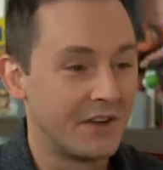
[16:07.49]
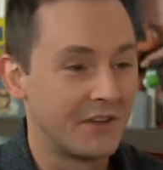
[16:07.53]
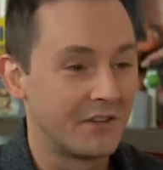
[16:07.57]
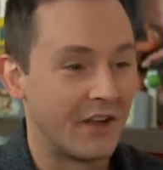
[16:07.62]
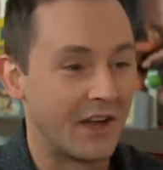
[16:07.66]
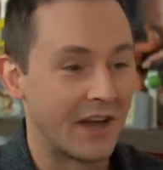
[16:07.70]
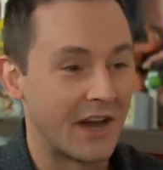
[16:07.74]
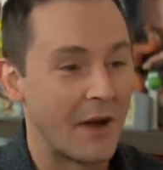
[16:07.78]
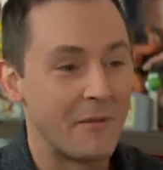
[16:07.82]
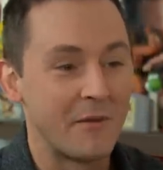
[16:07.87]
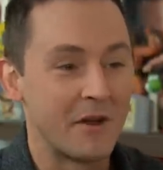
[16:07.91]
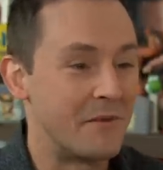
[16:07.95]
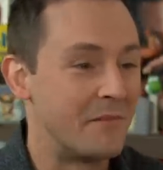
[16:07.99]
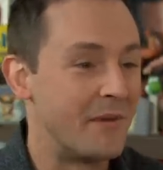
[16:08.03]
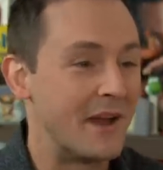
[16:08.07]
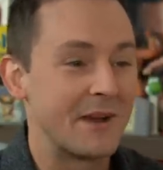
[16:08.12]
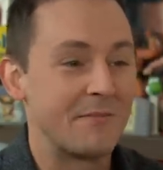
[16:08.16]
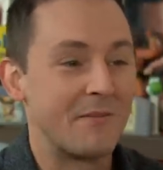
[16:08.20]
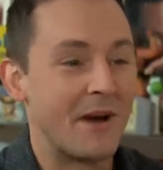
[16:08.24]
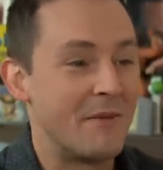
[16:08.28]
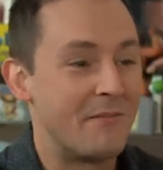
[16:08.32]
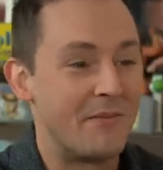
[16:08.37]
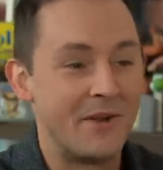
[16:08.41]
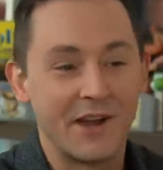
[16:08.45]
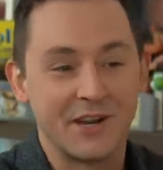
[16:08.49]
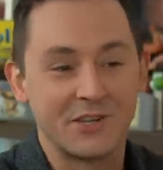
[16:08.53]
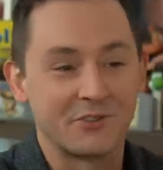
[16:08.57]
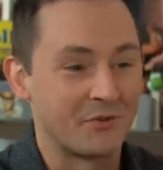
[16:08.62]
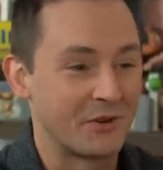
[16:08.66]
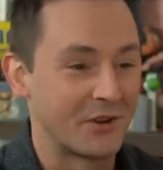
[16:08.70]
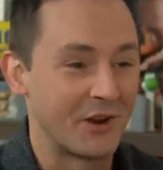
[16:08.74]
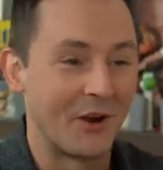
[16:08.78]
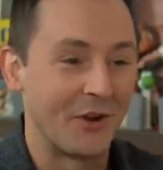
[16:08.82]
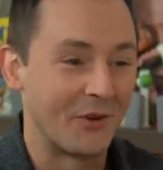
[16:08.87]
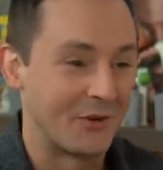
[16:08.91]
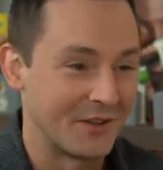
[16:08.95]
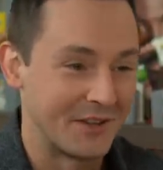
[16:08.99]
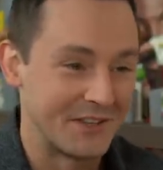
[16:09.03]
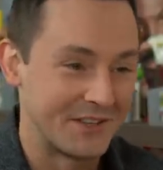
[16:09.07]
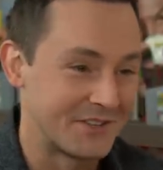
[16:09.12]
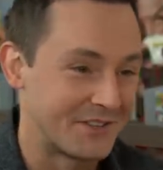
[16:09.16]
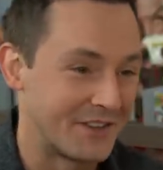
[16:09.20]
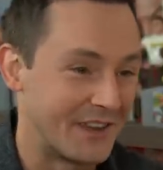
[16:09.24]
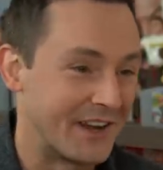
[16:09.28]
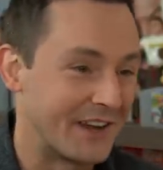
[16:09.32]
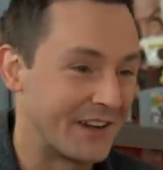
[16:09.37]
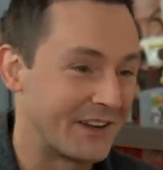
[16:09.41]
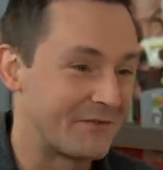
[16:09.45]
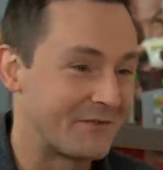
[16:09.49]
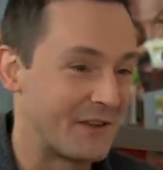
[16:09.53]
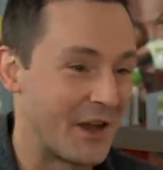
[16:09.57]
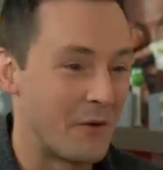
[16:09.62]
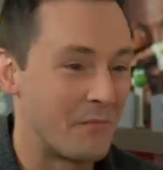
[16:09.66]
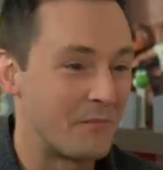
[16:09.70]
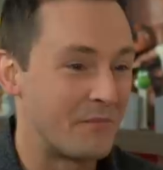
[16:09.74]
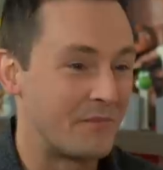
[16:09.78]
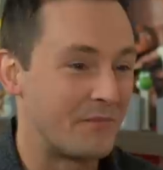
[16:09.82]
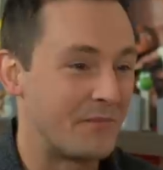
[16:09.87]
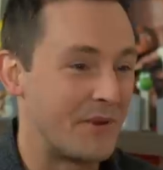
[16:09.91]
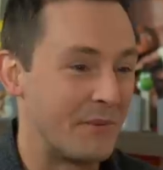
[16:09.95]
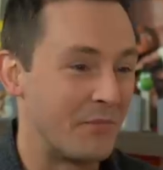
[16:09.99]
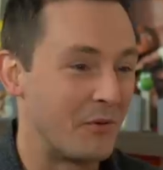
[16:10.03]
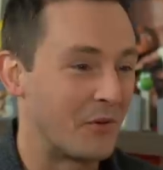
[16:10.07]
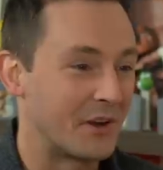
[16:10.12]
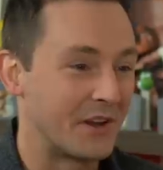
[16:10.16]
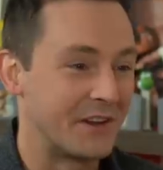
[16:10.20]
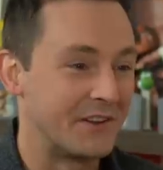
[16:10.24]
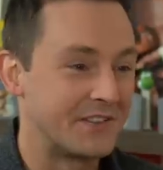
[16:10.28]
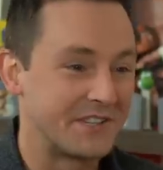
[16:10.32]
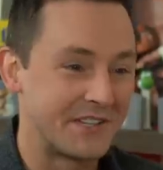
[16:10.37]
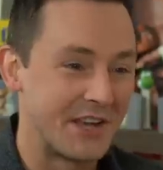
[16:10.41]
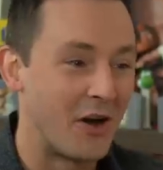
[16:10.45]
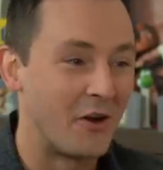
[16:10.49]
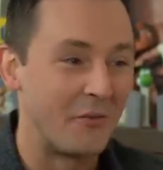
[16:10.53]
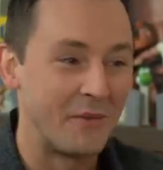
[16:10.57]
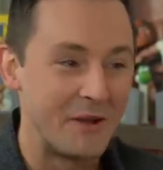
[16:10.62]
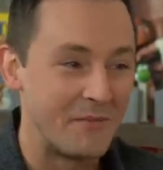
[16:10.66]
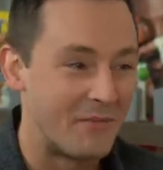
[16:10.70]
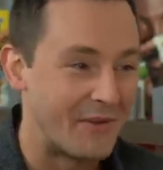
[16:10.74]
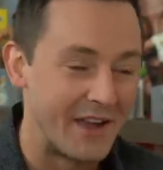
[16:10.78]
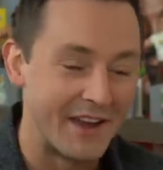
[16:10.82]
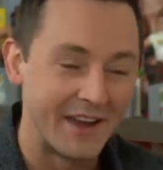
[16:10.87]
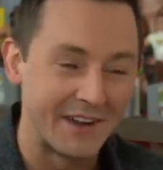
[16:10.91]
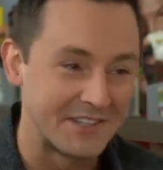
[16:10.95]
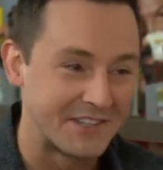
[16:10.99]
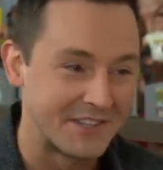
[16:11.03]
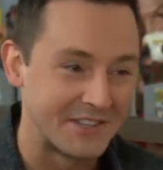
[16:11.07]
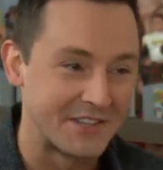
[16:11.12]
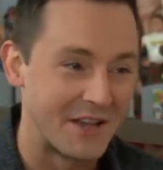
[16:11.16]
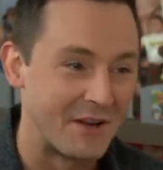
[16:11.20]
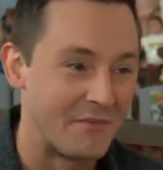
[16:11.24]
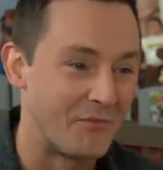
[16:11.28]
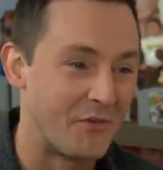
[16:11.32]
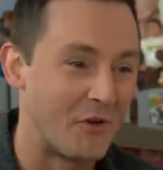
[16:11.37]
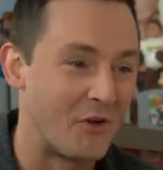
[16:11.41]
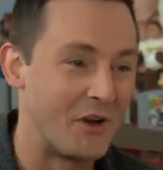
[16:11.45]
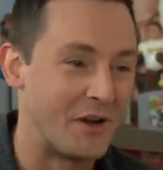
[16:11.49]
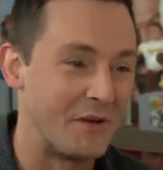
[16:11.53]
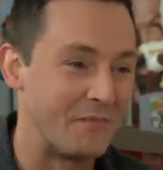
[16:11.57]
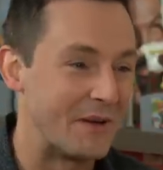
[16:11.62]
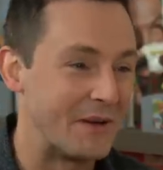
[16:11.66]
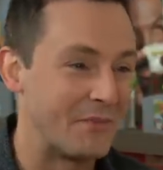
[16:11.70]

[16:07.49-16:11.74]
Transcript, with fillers: Like I'm going to make my picks regardless. Like, you know, people can sell me picks at some point.